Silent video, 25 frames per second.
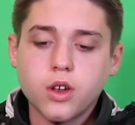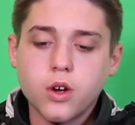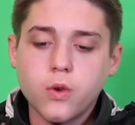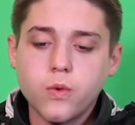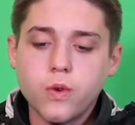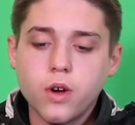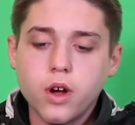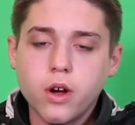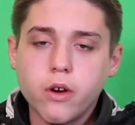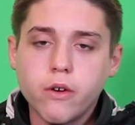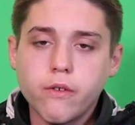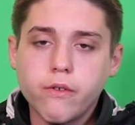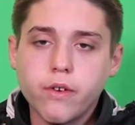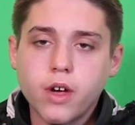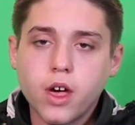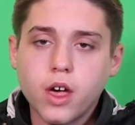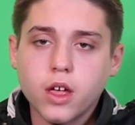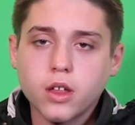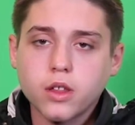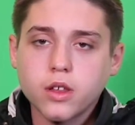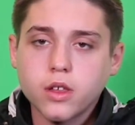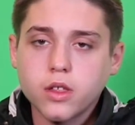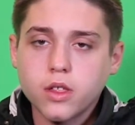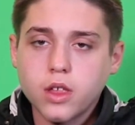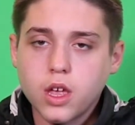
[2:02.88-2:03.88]
don't over
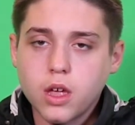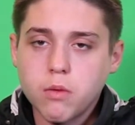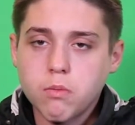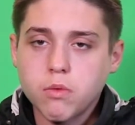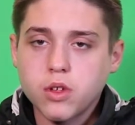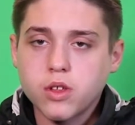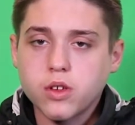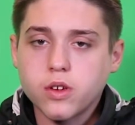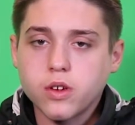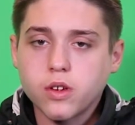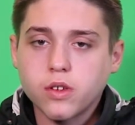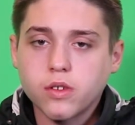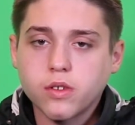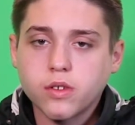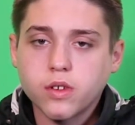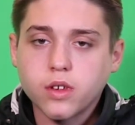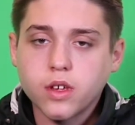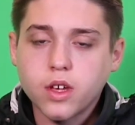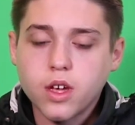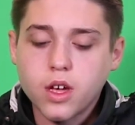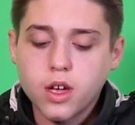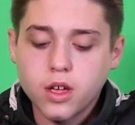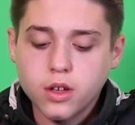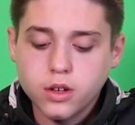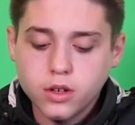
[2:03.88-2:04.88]
edit the images,
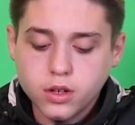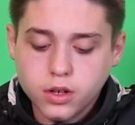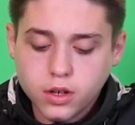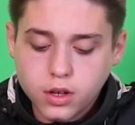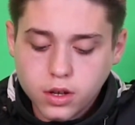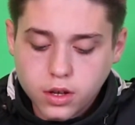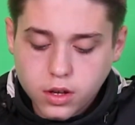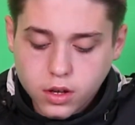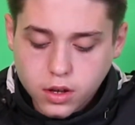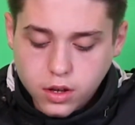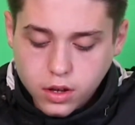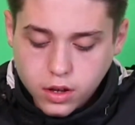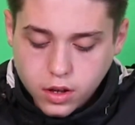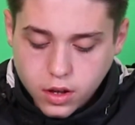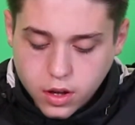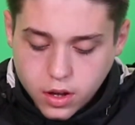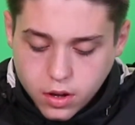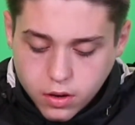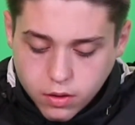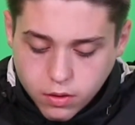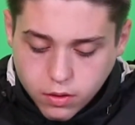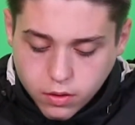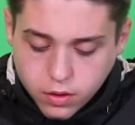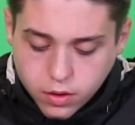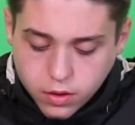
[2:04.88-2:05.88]
and
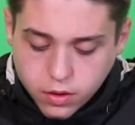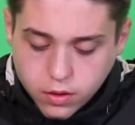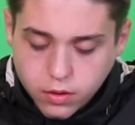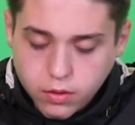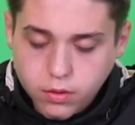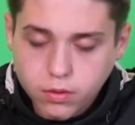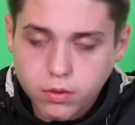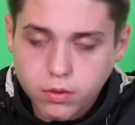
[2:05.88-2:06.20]
this